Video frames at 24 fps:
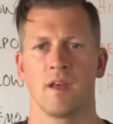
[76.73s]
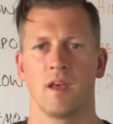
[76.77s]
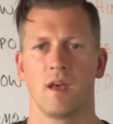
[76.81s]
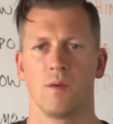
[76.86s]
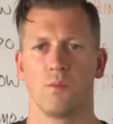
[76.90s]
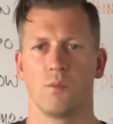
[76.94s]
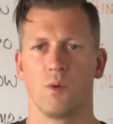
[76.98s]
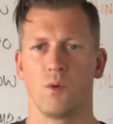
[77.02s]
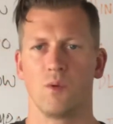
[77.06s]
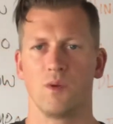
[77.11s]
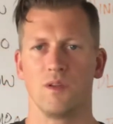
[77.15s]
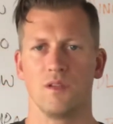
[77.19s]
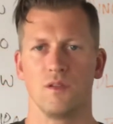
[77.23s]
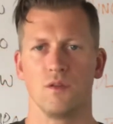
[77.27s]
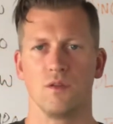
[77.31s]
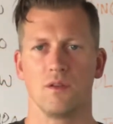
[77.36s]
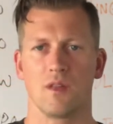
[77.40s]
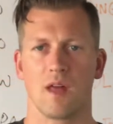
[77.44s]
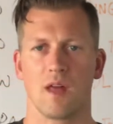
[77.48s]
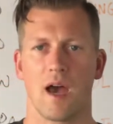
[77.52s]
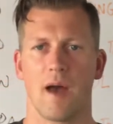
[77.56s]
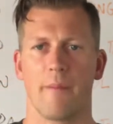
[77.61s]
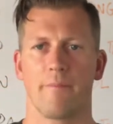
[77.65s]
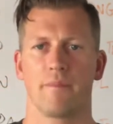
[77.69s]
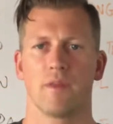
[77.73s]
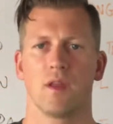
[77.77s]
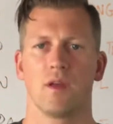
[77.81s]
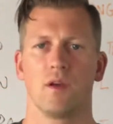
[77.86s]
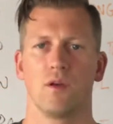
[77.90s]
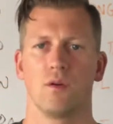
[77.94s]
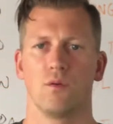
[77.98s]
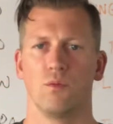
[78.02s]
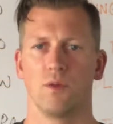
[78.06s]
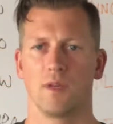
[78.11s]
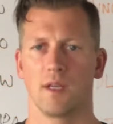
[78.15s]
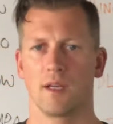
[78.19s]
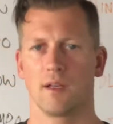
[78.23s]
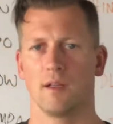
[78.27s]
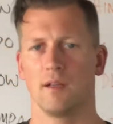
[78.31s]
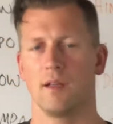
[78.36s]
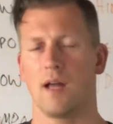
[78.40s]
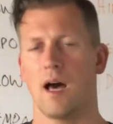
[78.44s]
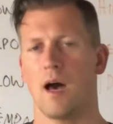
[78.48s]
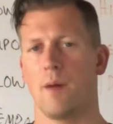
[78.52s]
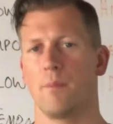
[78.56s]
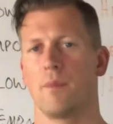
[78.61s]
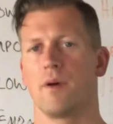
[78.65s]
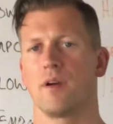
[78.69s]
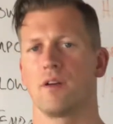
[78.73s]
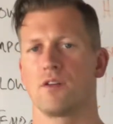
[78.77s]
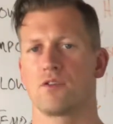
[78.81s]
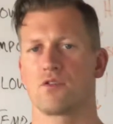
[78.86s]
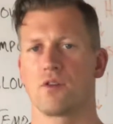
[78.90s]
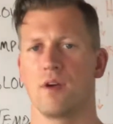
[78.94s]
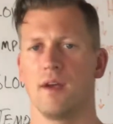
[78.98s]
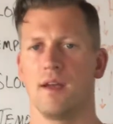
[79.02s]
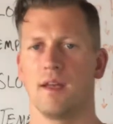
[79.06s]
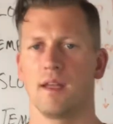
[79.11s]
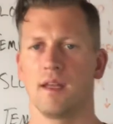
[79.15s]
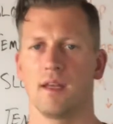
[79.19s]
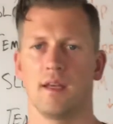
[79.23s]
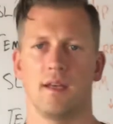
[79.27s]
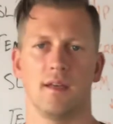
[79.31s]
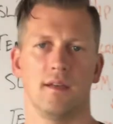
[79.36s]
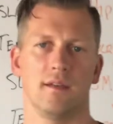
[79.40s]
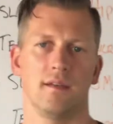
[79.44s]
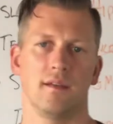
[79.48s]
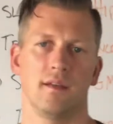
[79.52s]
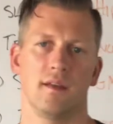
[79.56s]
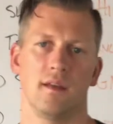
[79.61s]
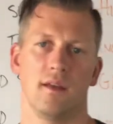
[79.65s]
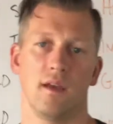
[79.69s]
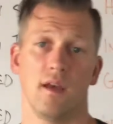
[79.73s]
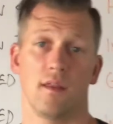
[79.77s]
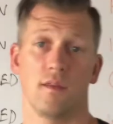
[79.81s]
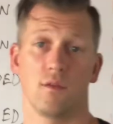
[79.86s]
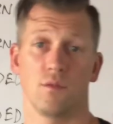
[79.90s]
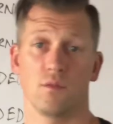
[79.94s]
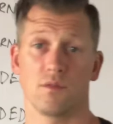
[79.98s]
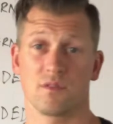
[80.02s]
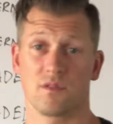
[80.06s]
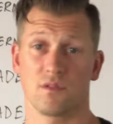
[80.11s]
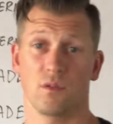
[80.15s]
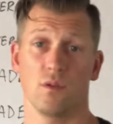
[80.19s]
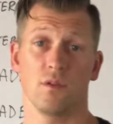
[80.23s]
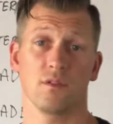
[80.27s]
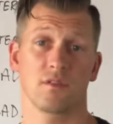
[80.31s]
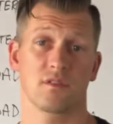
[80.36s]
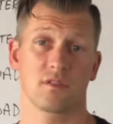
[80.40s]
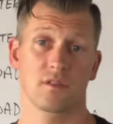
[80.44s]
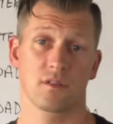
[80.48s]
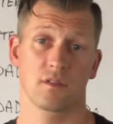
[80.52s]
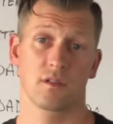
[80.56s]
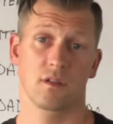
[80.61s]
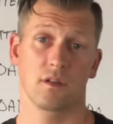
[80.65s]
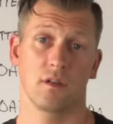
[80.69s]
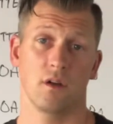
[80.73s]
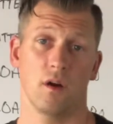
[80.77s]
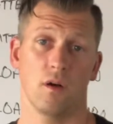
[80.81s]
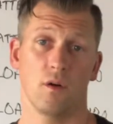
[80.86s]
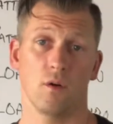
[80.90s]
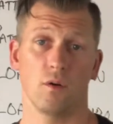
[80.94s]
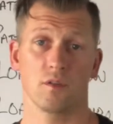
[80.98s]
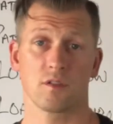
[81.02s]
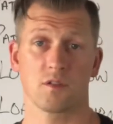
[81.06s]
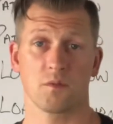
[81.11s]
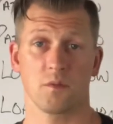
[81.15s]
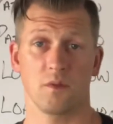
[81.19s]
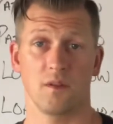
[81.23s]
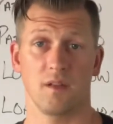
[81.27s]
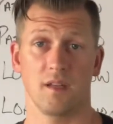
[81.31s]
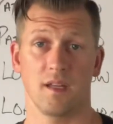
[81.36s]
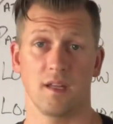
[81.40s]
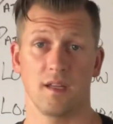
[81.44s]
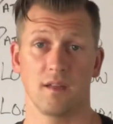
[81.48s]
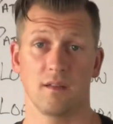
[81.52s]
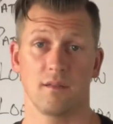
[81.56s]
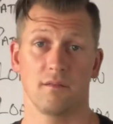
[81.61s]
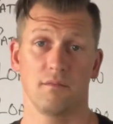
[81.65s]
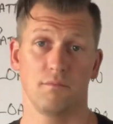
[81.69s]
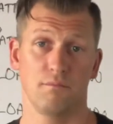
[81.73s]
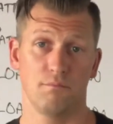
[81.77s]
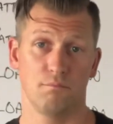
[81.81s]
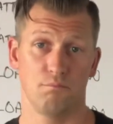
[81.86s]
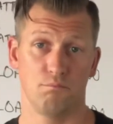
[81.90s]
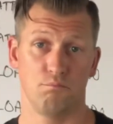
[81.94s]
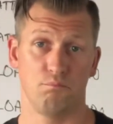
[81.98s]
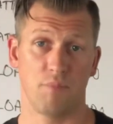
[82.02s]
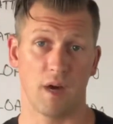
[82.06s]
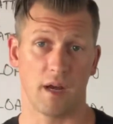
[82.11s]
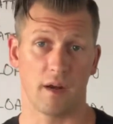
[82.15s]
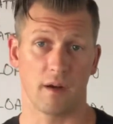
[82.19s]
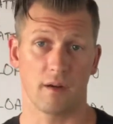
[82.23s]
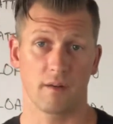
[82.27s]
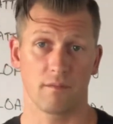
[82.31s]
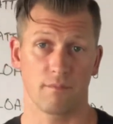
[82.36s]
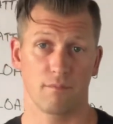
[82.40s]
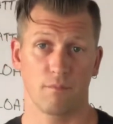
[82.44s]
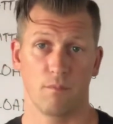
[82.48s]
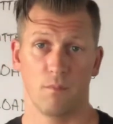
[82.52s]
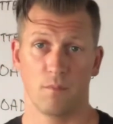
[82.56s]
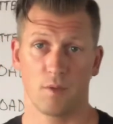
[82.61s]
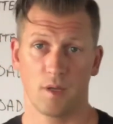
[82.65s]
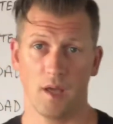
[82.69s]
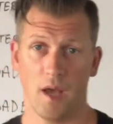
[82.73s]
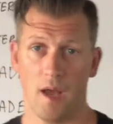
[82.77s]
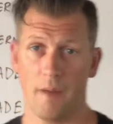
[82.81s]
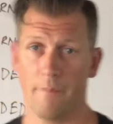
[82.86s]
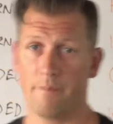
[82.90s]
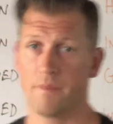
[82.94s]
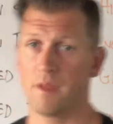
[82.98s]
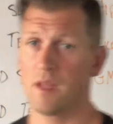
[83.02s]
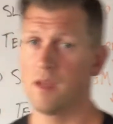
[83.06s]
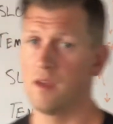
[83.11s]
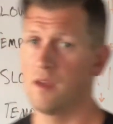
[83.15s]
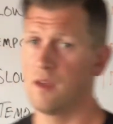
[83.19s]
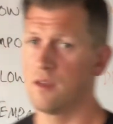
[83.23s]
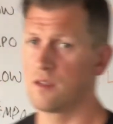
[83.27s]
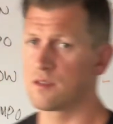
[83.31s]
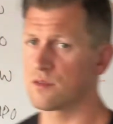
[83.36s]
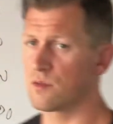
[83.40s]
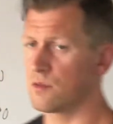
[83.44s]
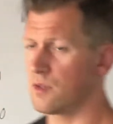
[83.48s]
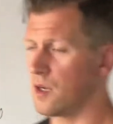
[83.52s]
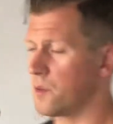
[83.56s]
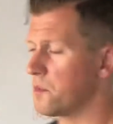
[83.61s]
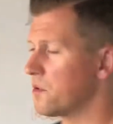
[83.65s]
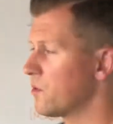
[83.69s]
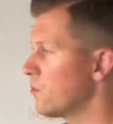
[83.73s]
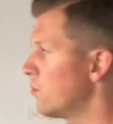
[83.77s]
And when we do that, we get a lot better training in, and the results are ultimately better. Okay? So number